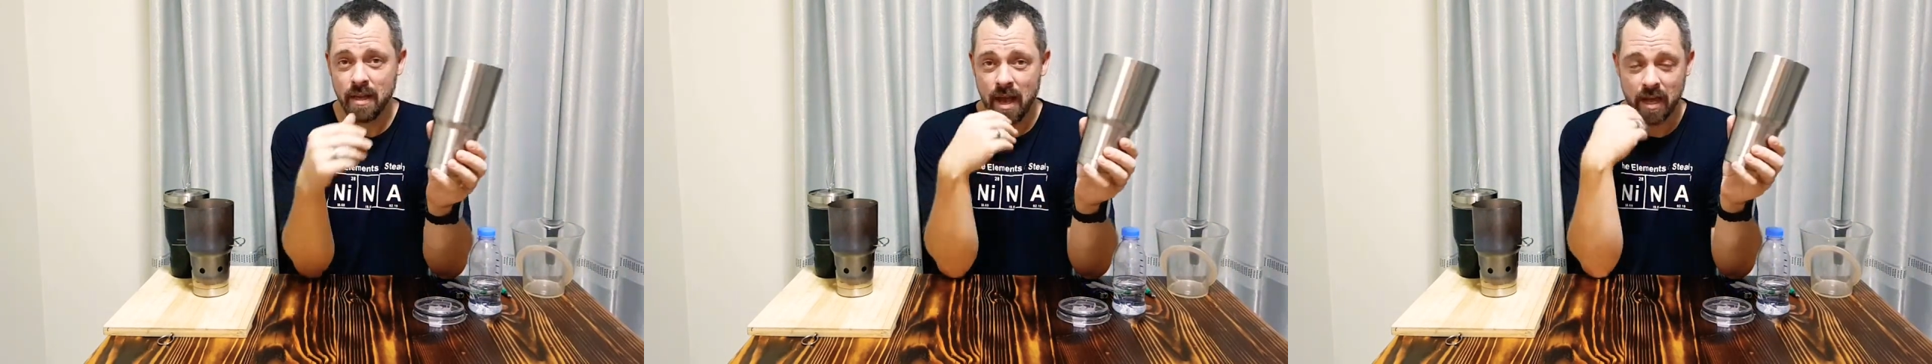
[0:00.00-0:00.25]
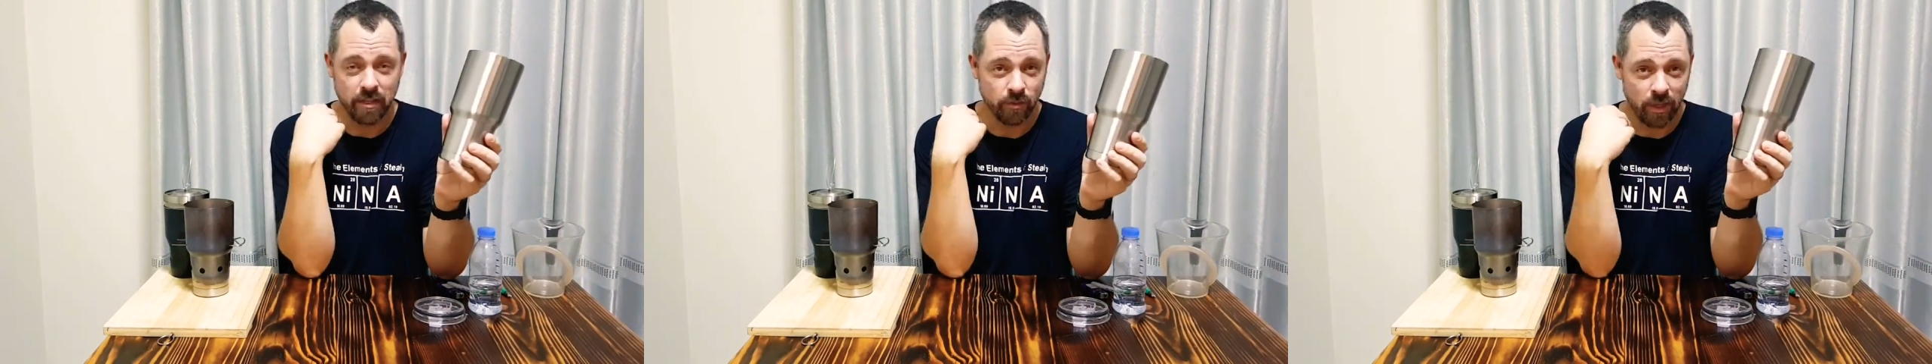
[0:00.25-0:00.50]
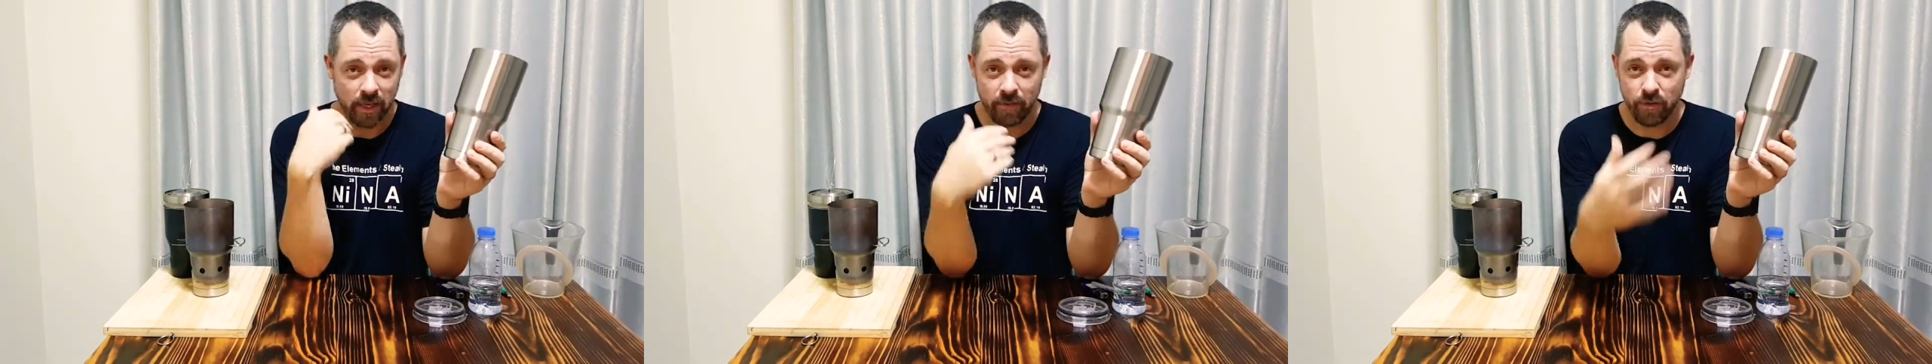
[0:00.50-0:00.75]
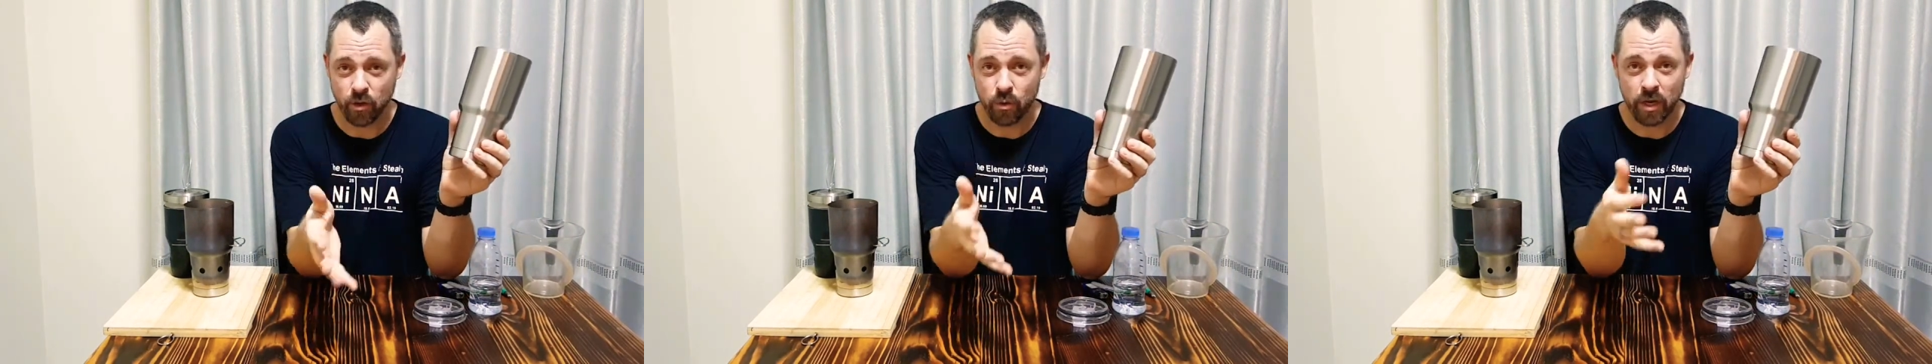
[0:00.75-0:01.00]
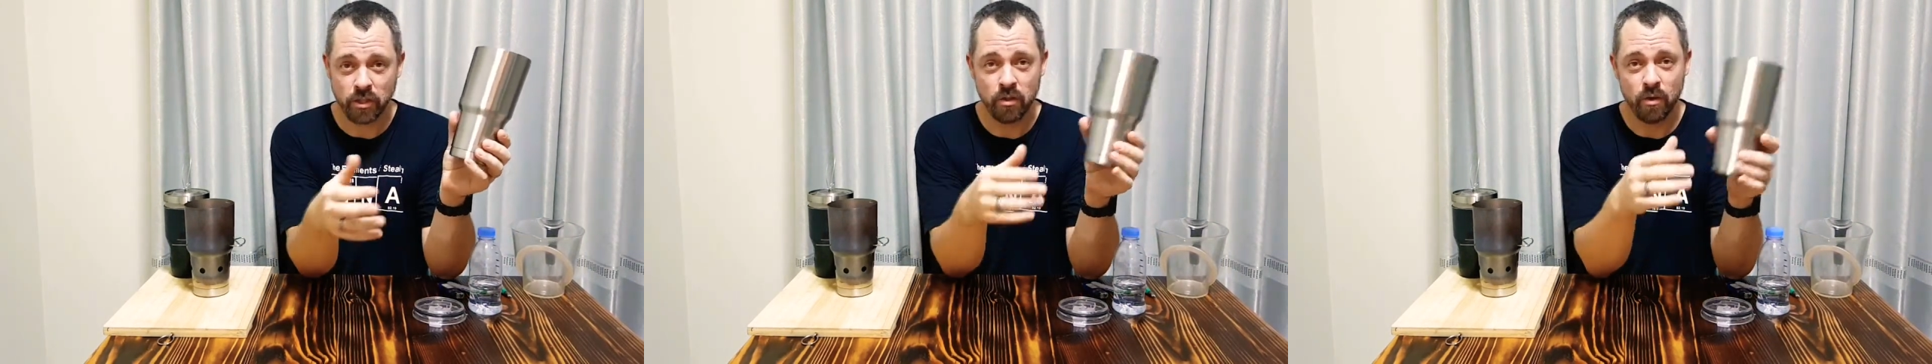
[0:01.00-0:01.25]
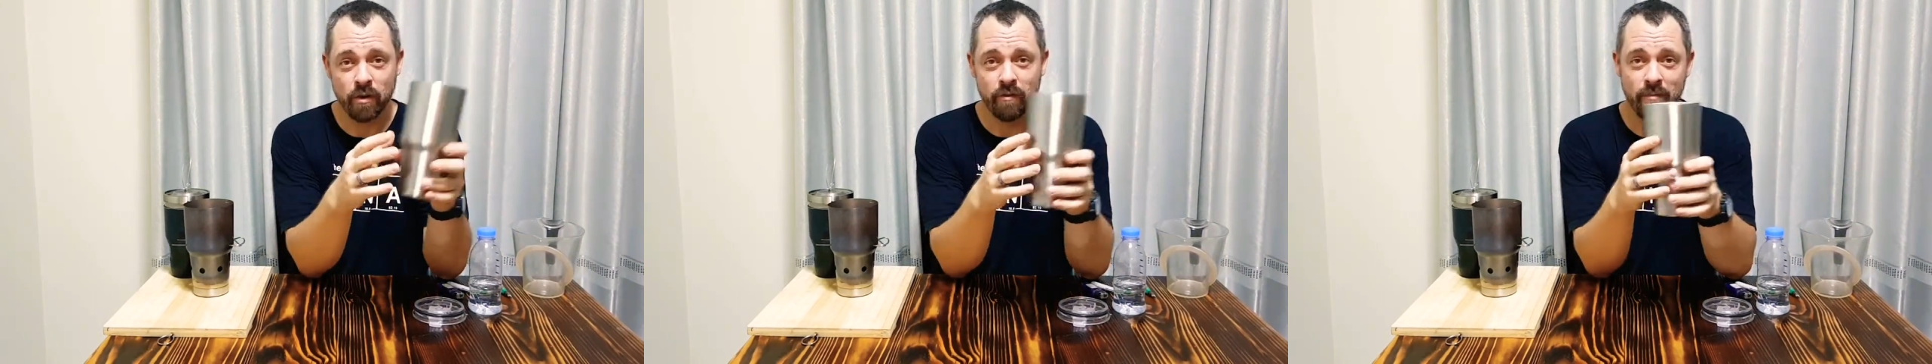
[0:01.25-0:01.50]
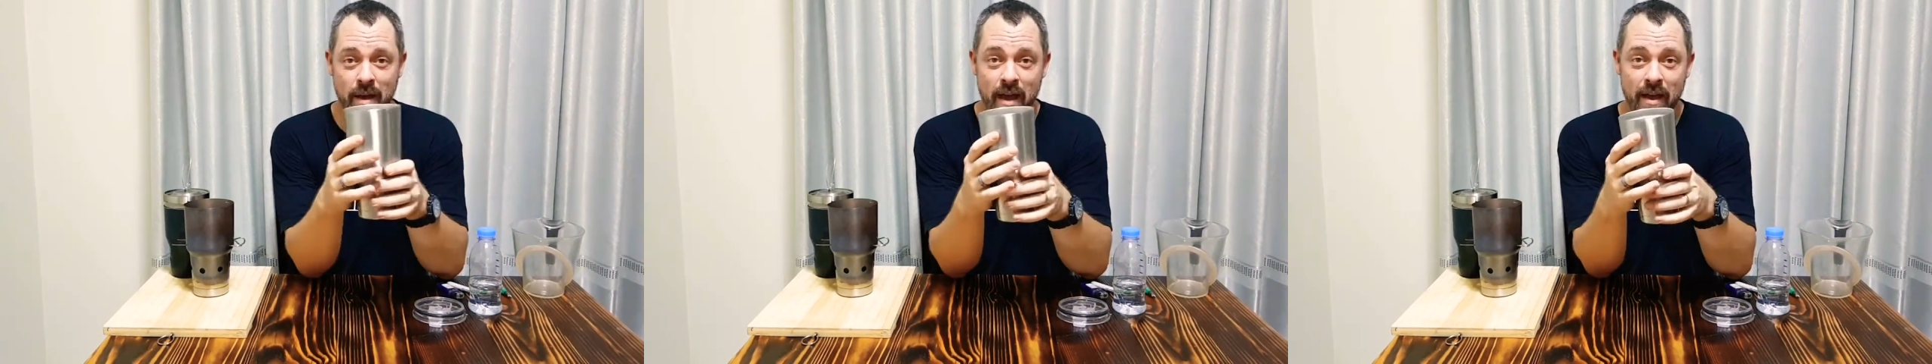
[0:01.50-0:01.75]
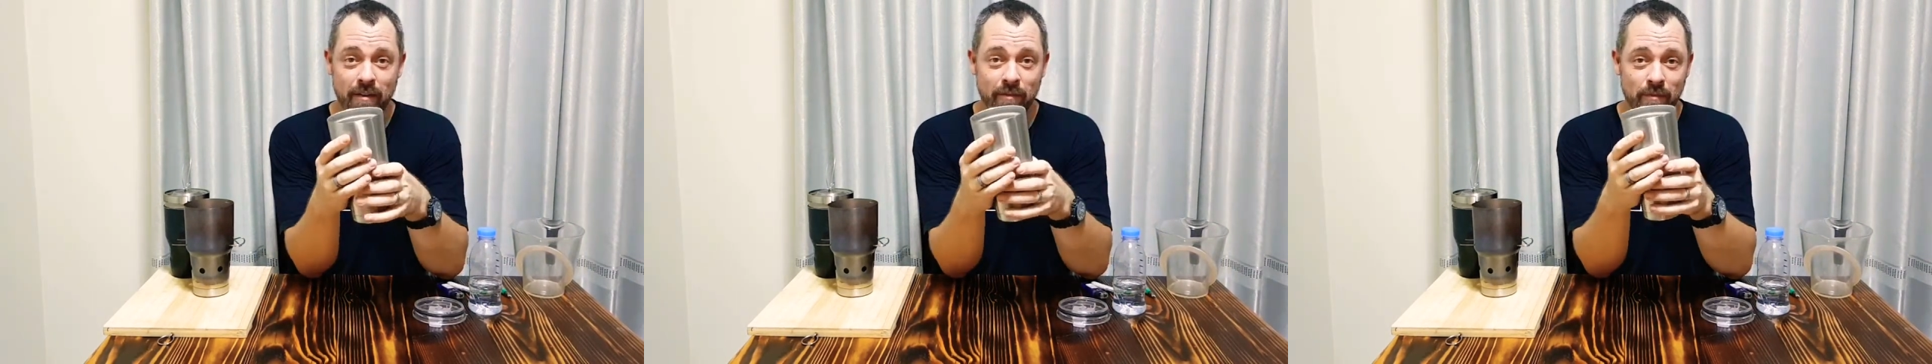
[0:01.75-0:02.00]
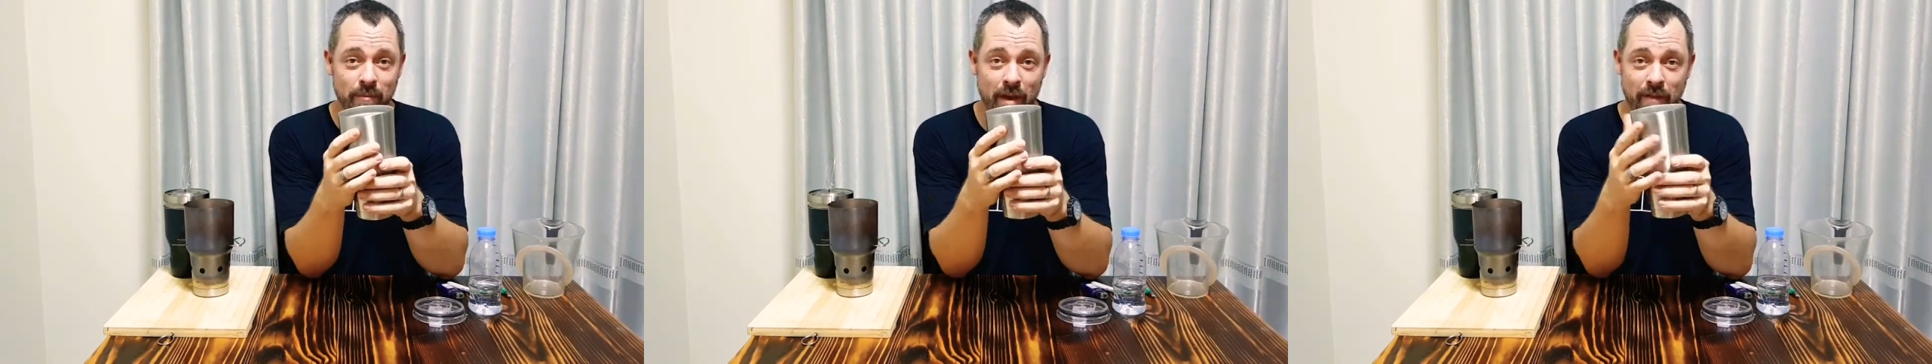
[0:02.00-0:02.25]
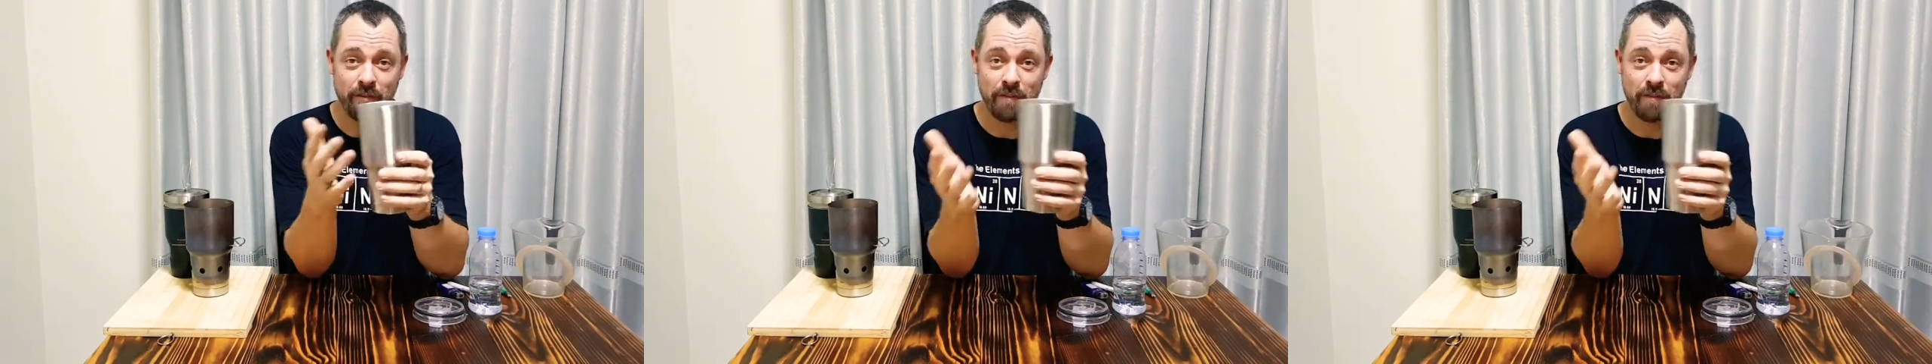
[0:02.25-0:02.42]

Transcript: I just wanted to give you a quick tour of my